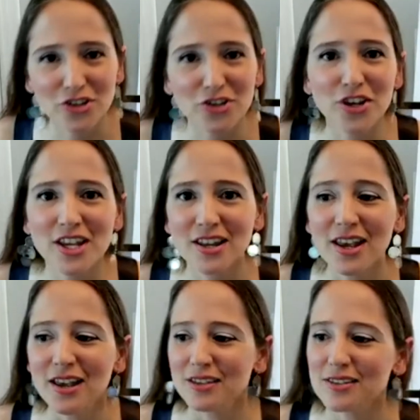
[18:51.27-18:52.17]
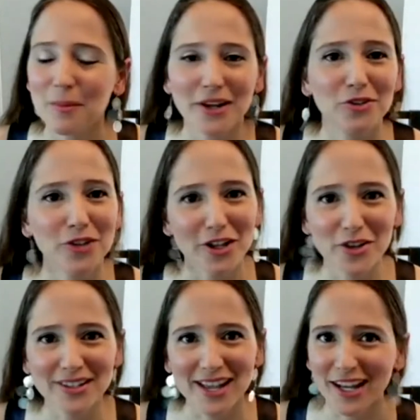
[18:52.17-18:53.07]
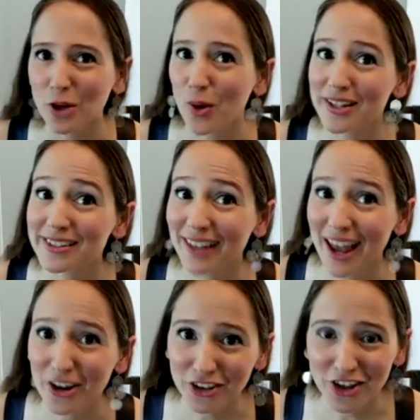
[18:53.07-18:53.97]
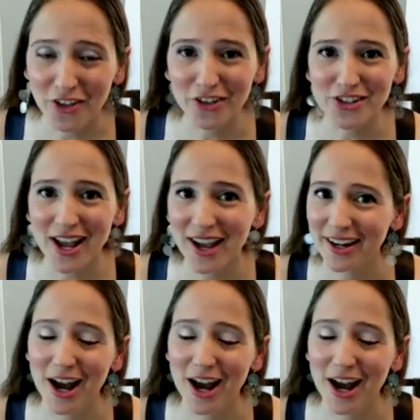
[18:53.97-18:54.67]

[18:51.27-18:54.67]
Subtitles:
Do you need somebody to tell you exactly what it's like on the other side?